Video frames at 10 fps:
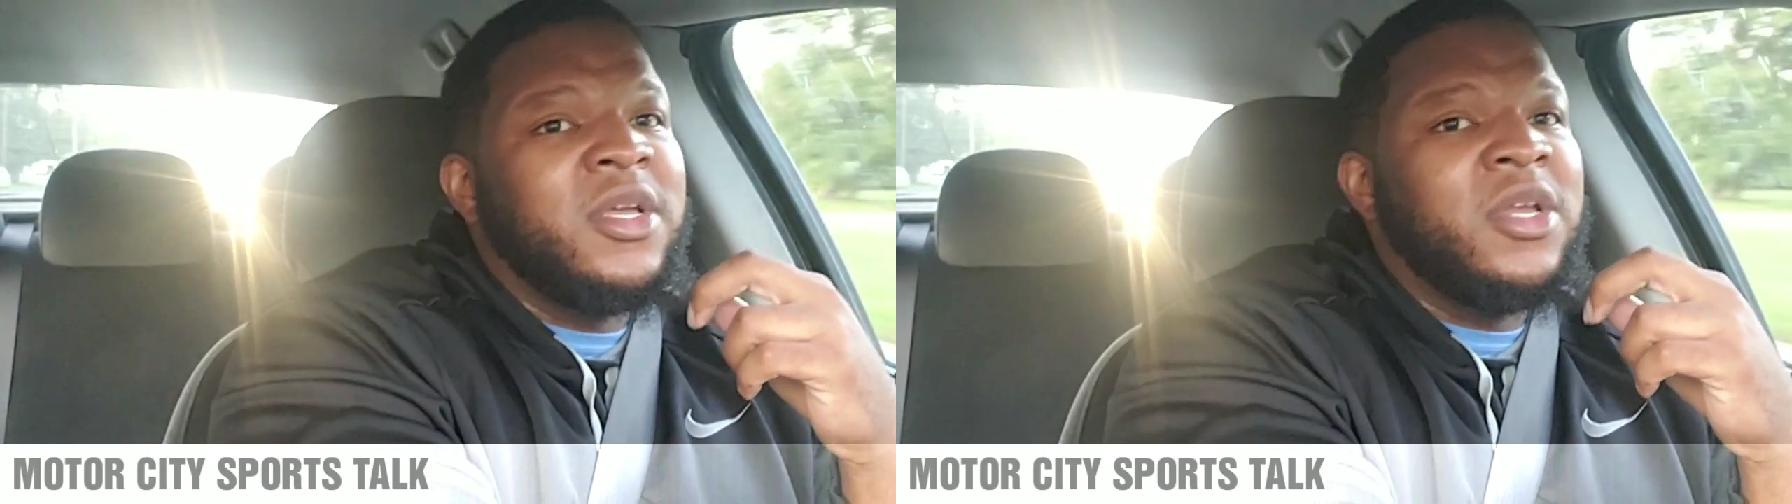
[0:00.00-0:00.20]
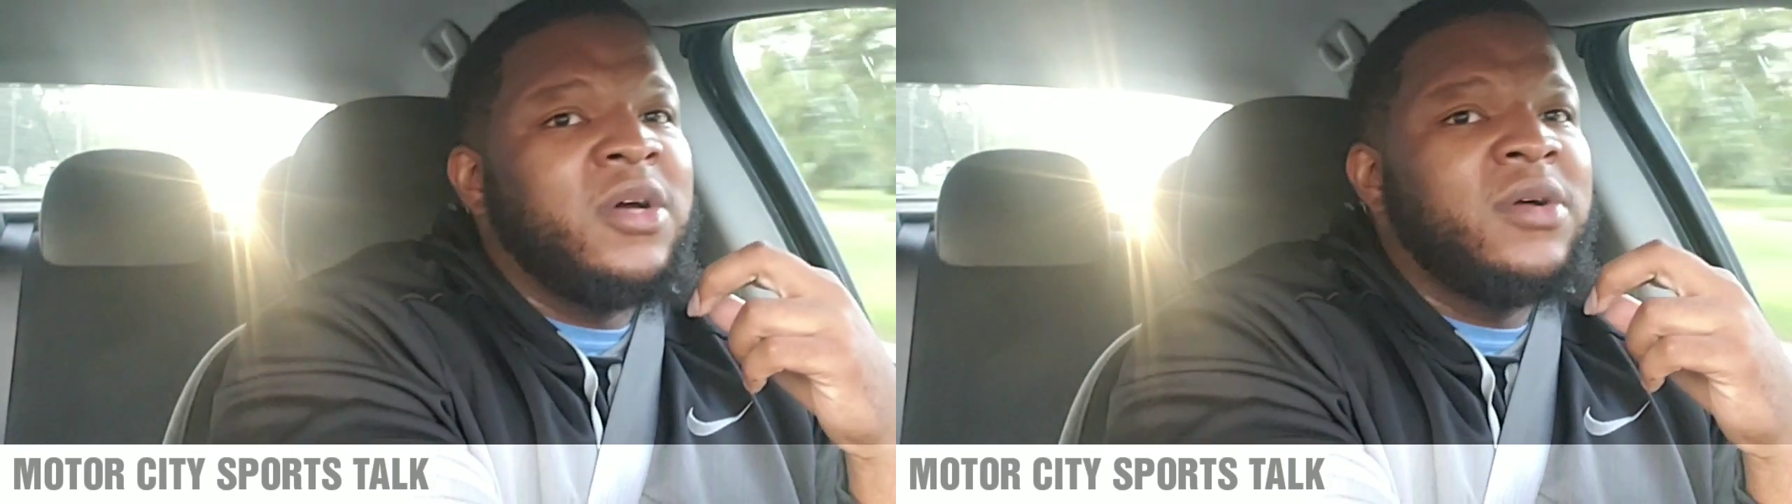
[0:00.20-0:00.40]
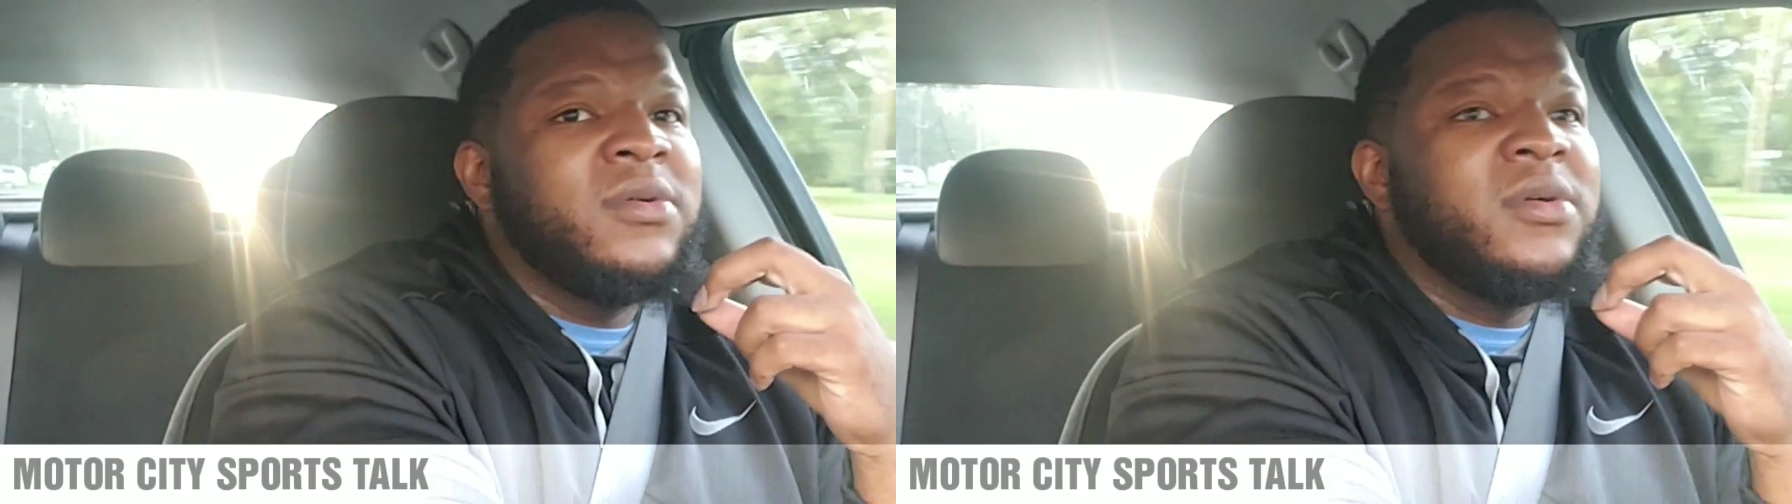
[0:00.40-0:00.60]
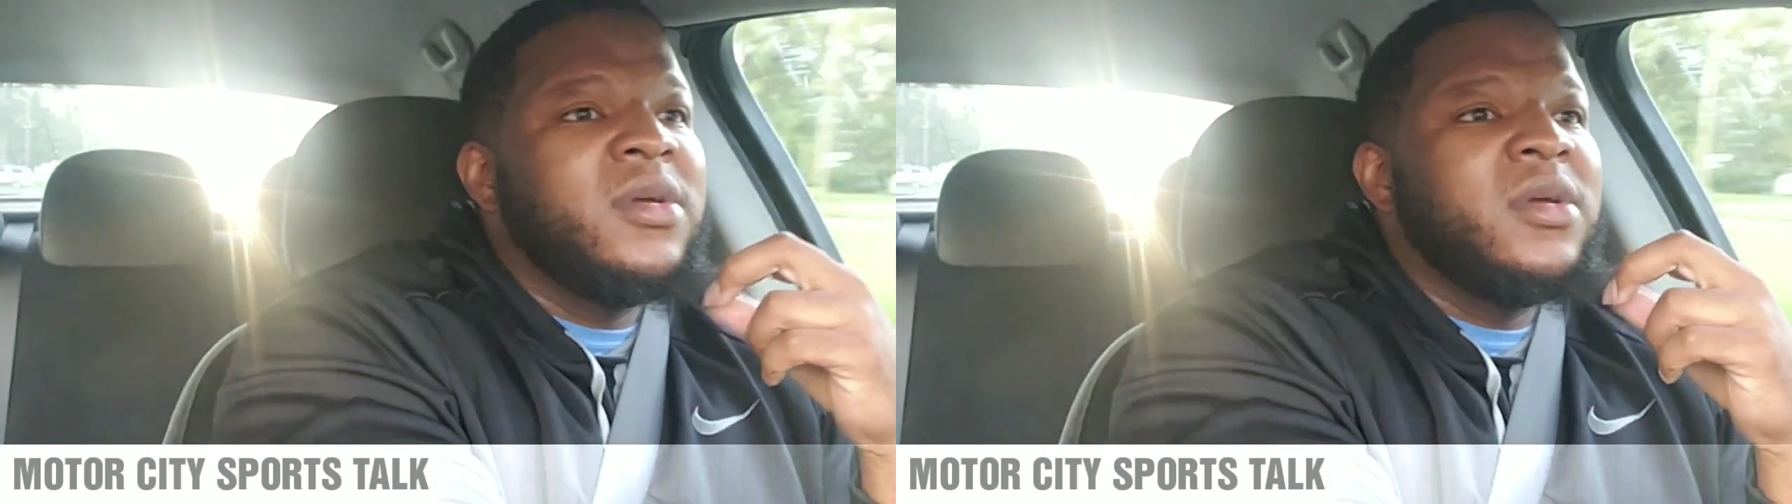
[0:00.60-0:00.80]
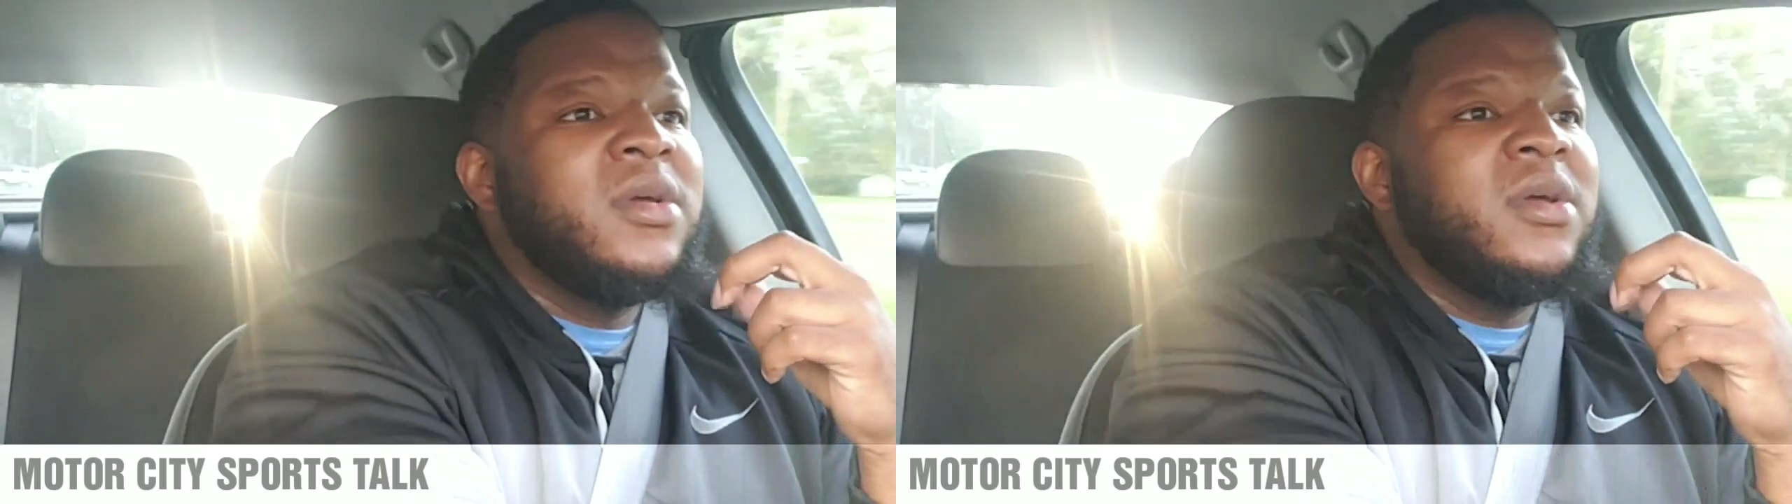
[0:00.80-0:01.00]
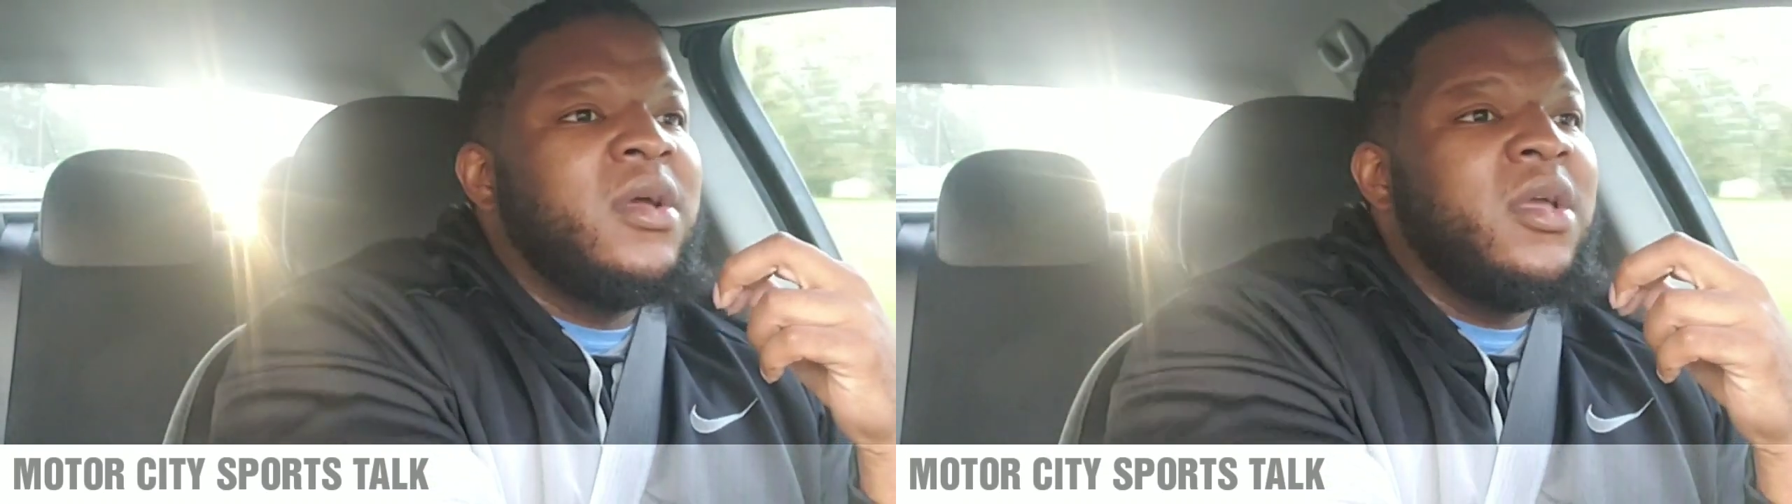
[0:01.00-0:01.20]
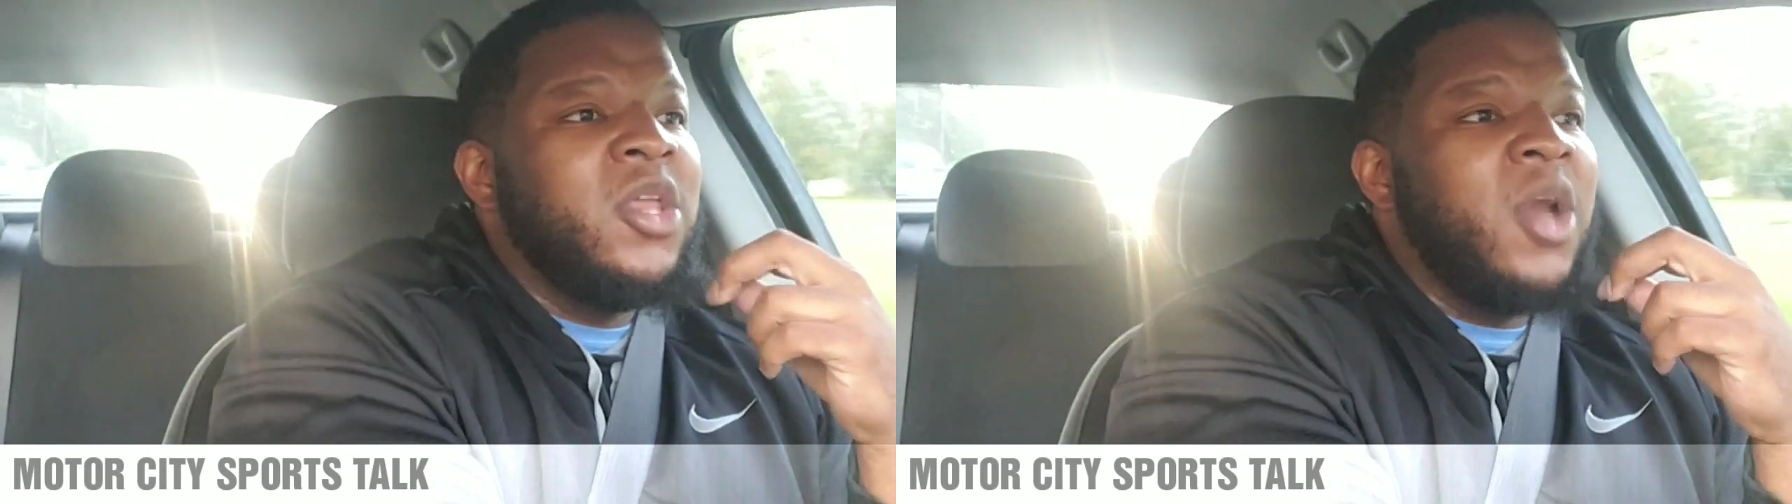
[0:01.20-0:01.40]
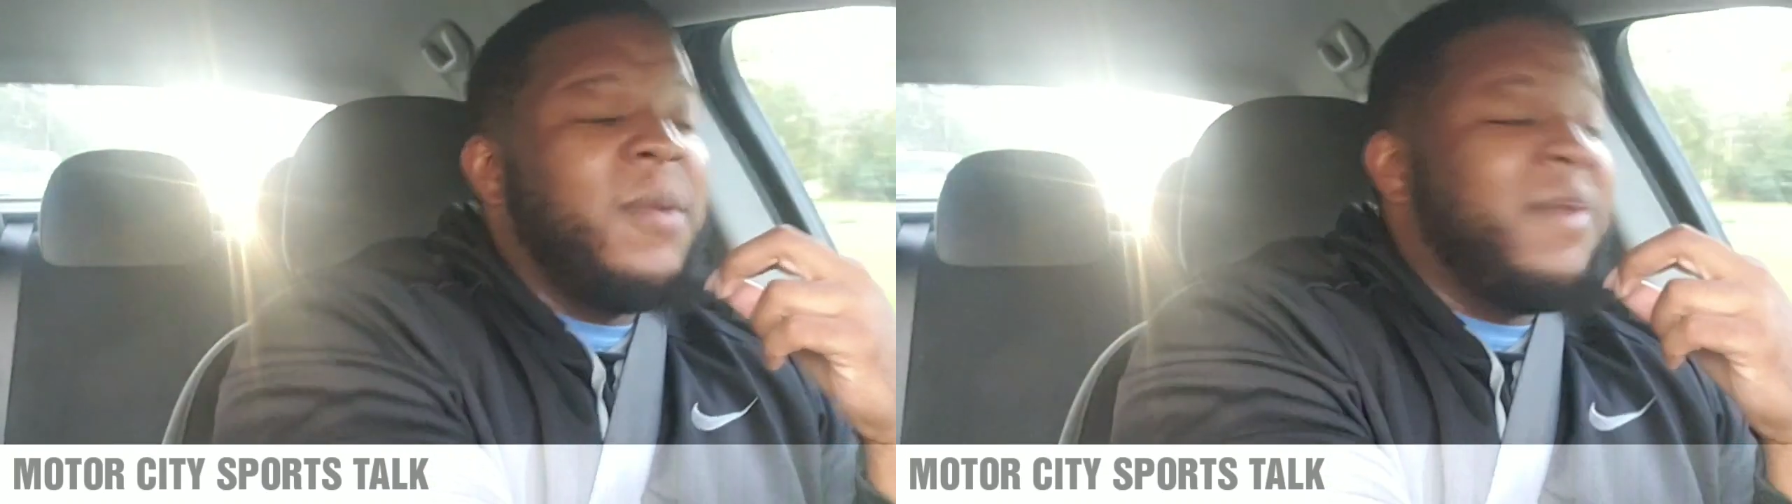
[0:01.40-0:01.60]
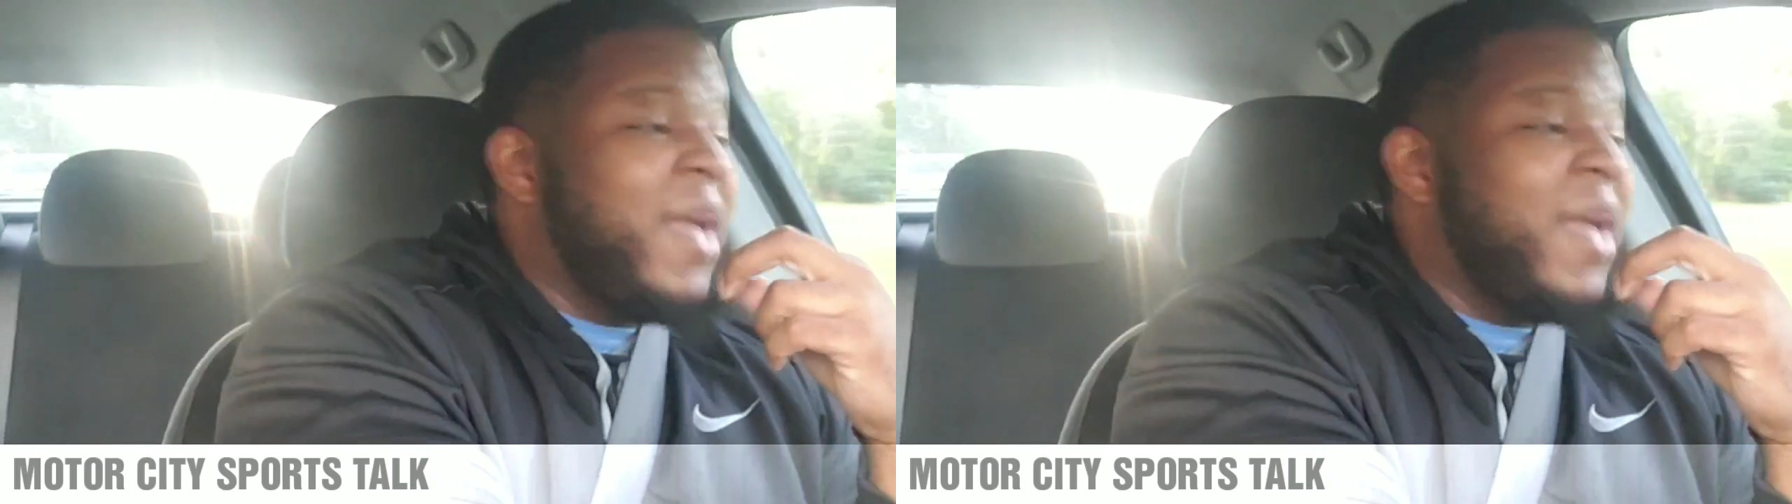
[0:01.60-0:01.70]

You know,